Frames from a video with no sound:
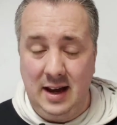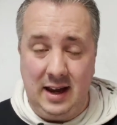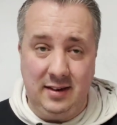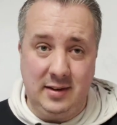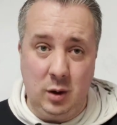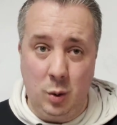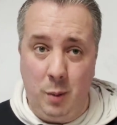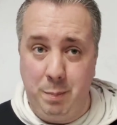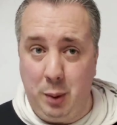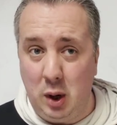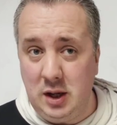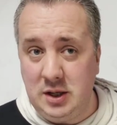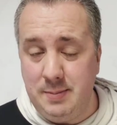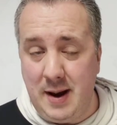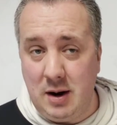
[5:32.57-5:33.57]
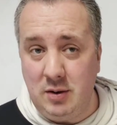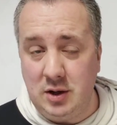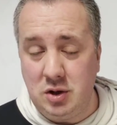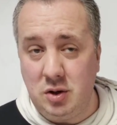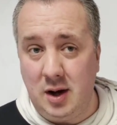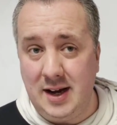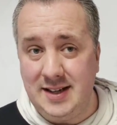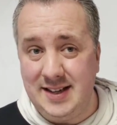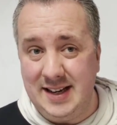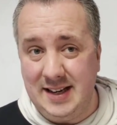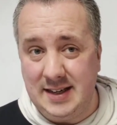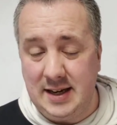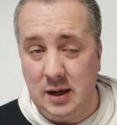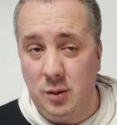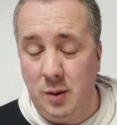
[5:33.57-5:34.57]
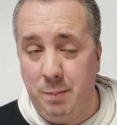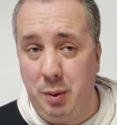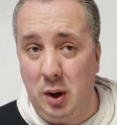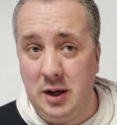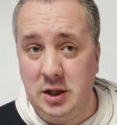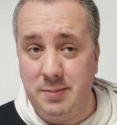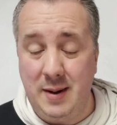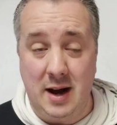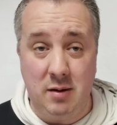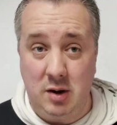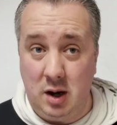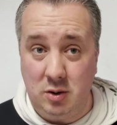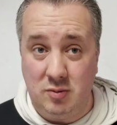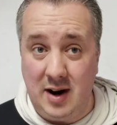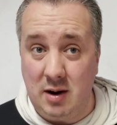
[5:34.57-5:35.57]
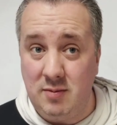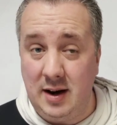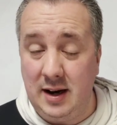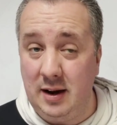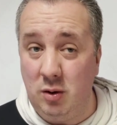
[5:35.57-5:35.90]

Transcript: It's going to abolish marriage rights. It's going to abolish ground rent.